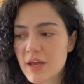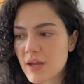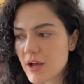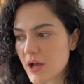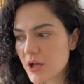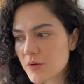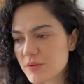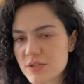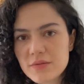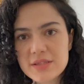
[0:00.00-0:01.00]
I hope
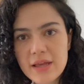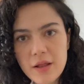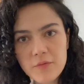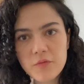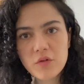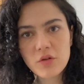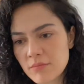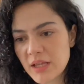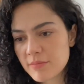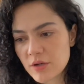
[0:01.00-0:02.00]
this was helpful.
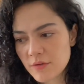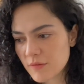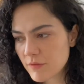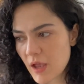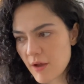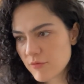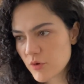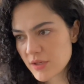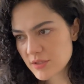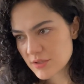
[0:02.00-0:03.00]
Let me know if you have
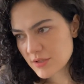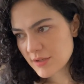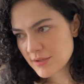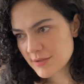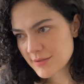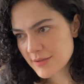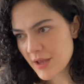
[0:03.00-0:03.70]
questions.